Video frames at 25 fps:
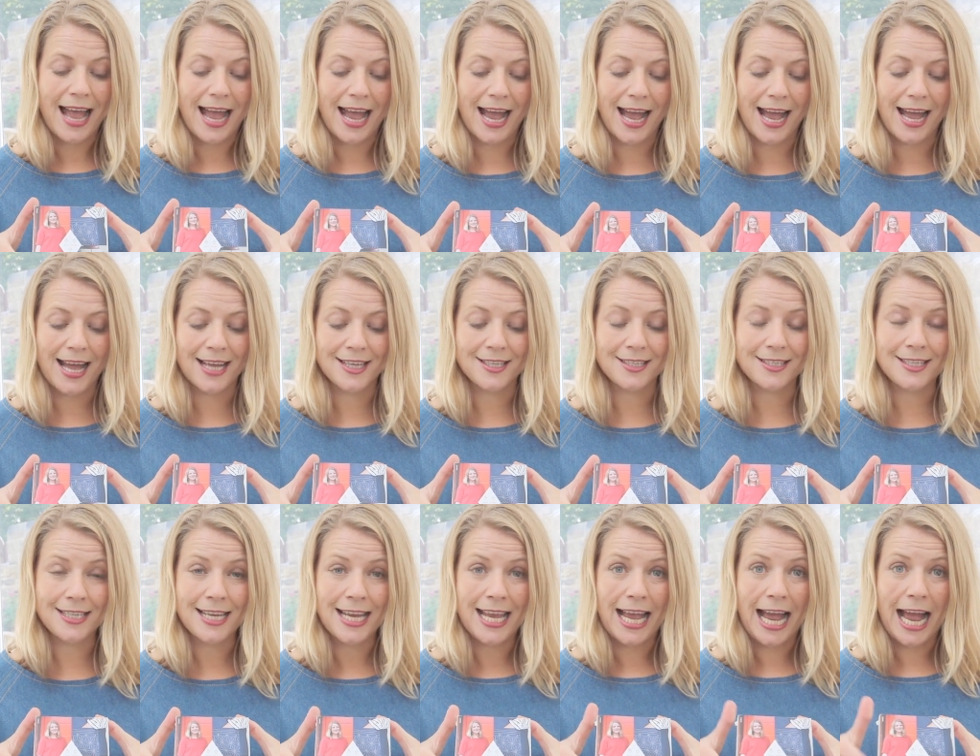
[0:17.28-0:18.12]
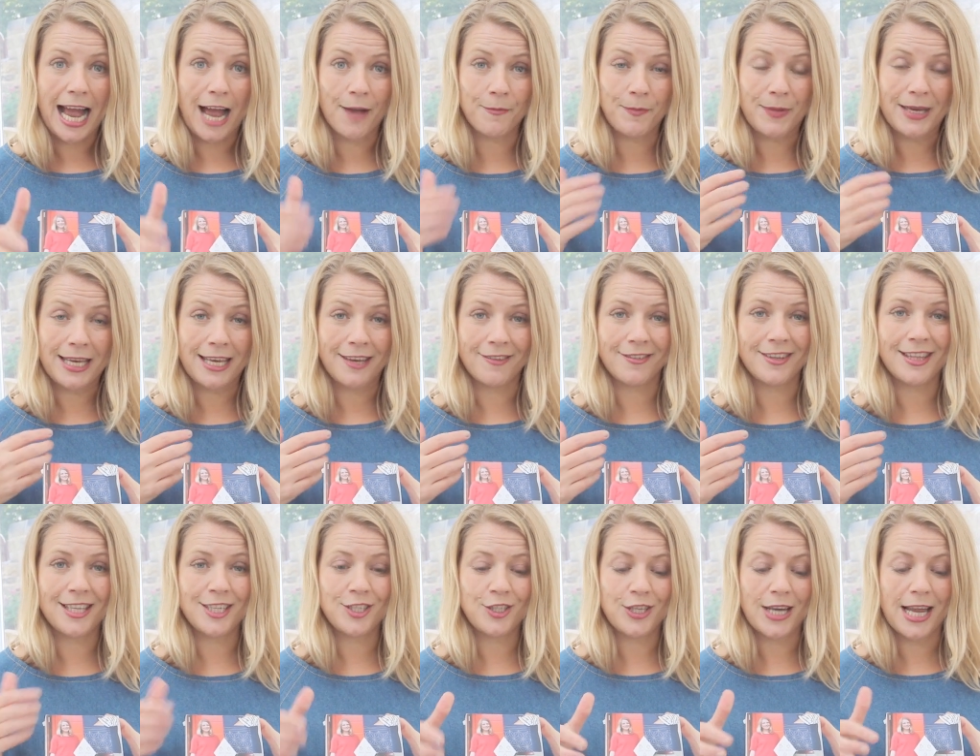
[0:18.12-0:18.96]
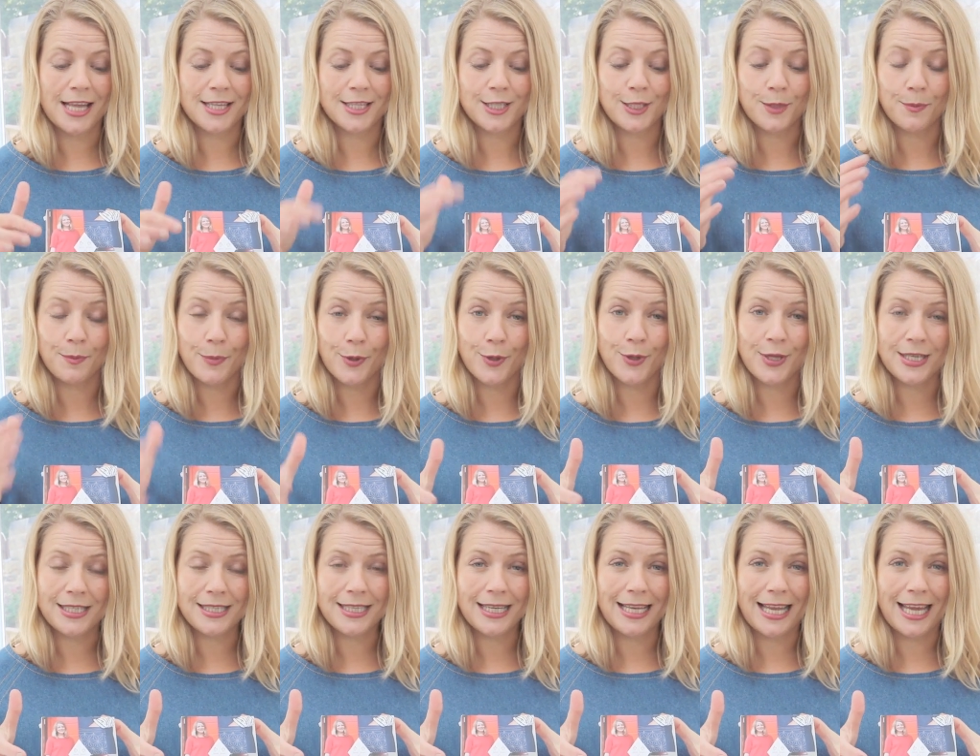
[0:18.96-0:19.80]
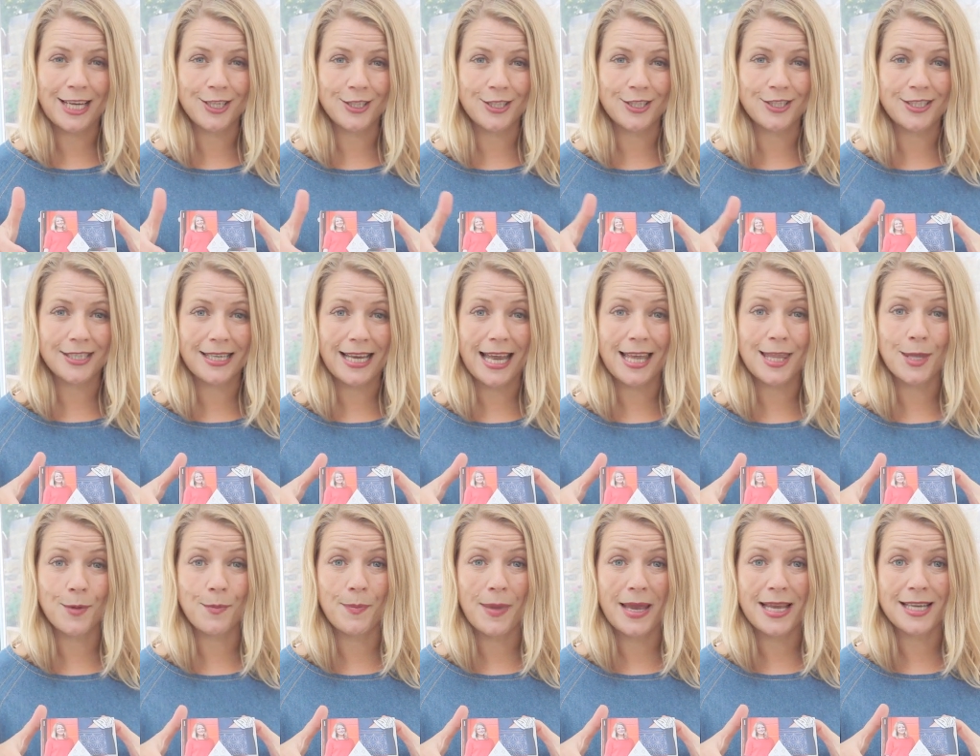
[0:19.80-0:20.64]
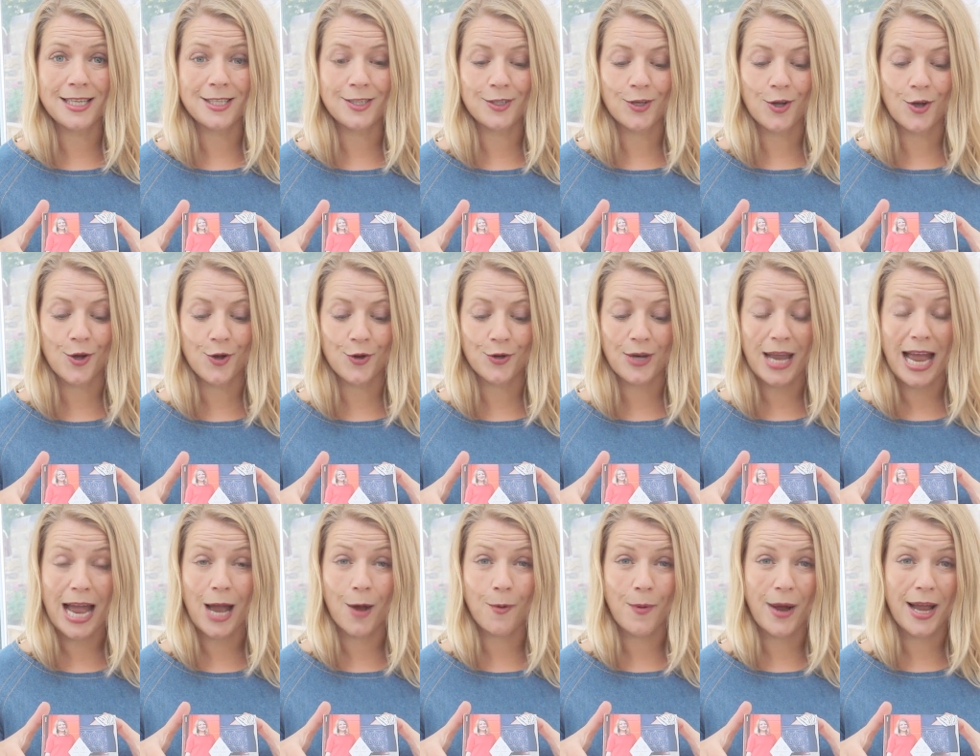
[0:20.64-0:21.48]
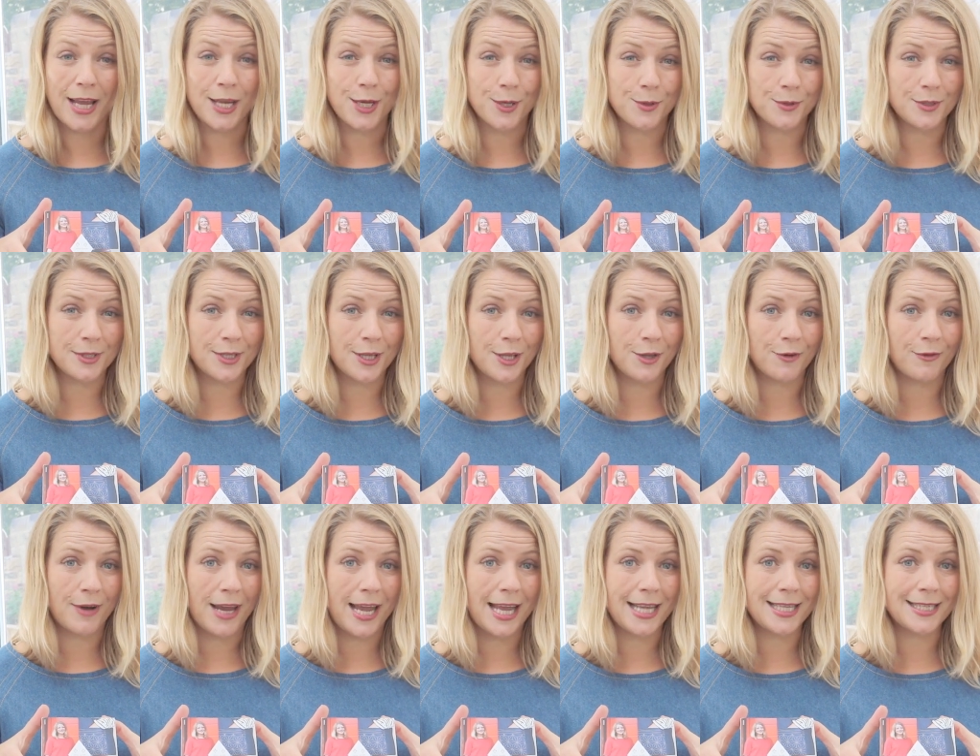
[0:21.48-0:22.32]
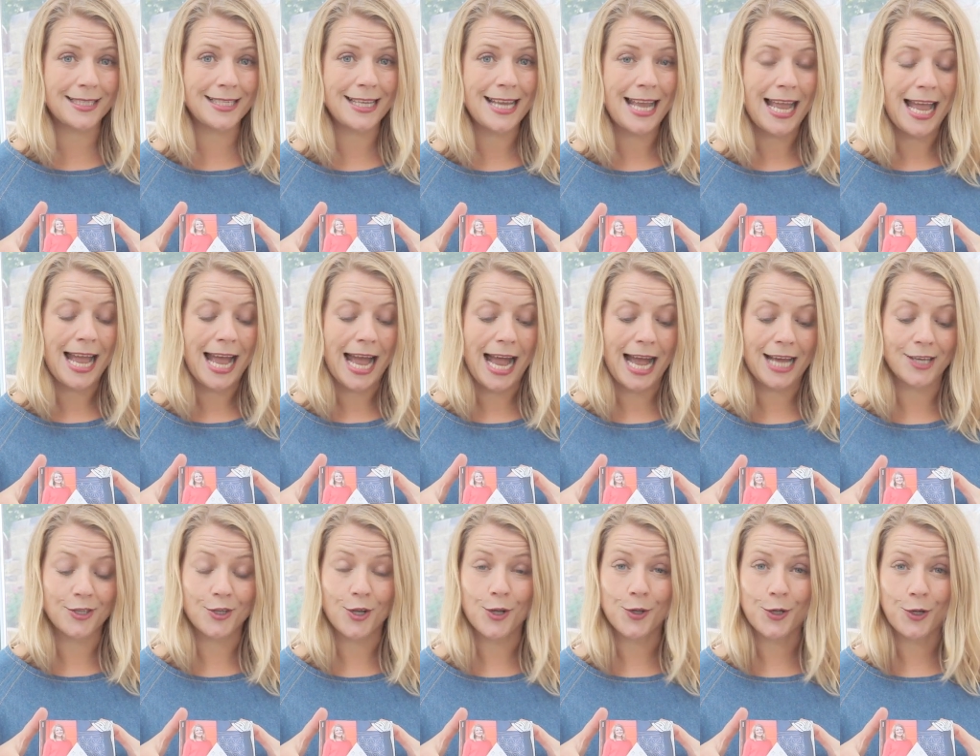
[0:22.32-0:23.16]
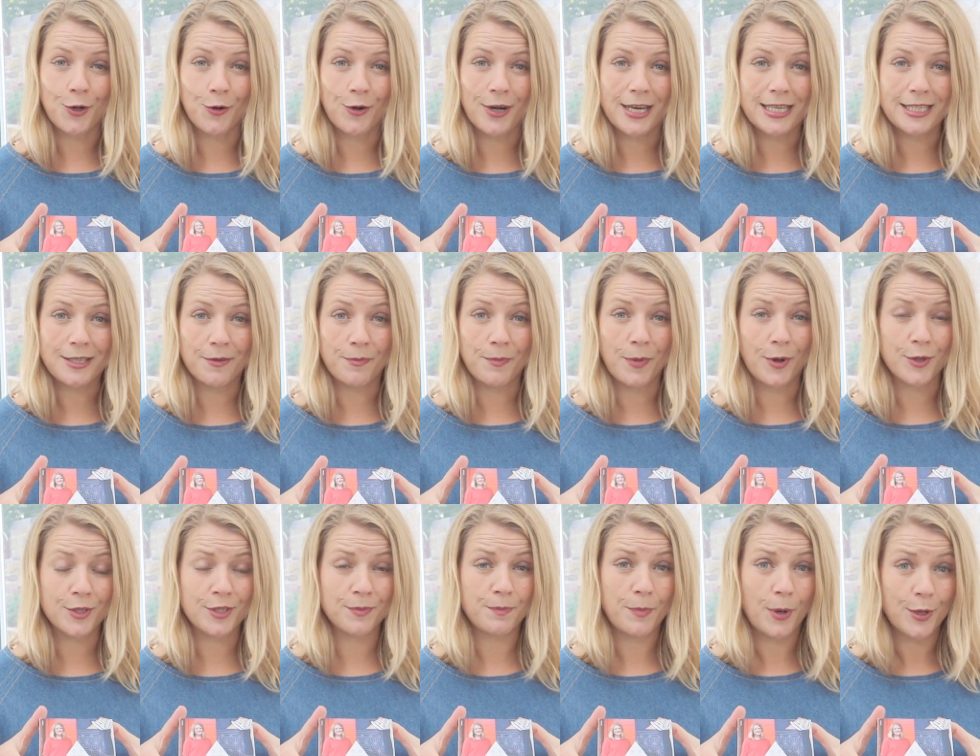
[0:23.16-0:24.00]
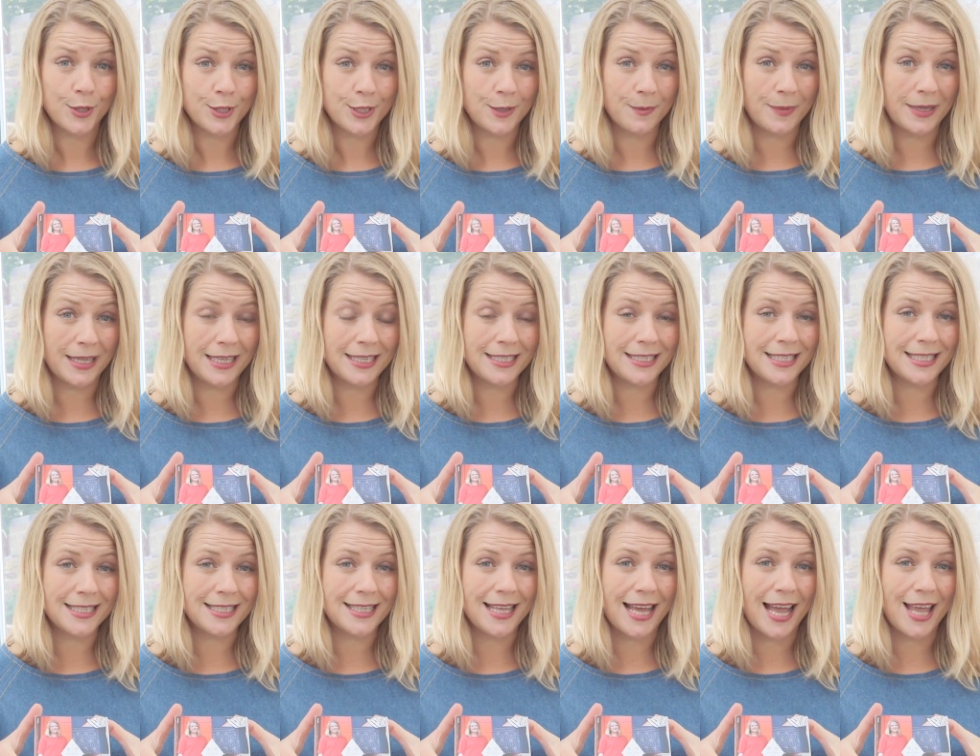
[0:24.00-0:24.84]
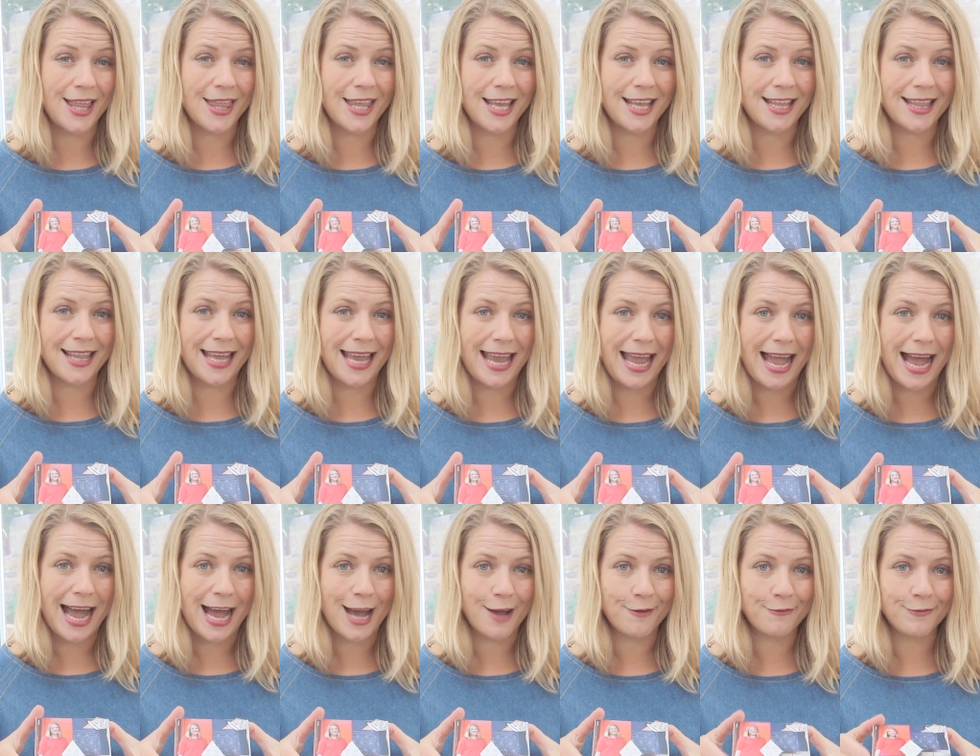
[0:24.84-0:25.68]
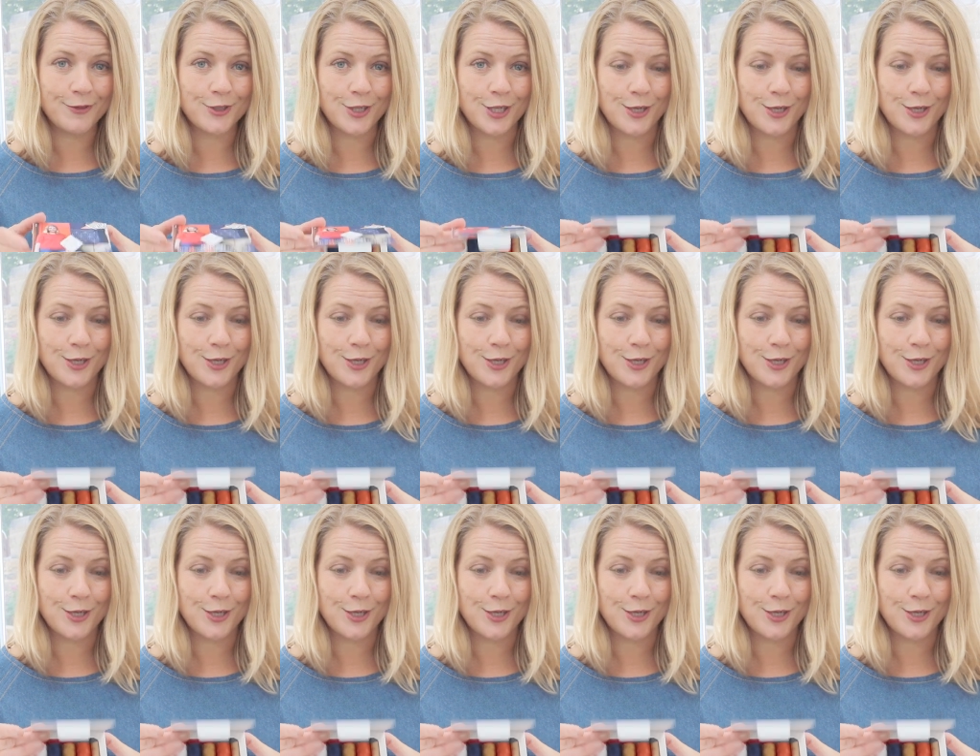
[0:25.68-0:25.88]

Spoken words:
and I've been given the chance to put this collection together based on how I use the threads and all the creative possibilities that I think they have.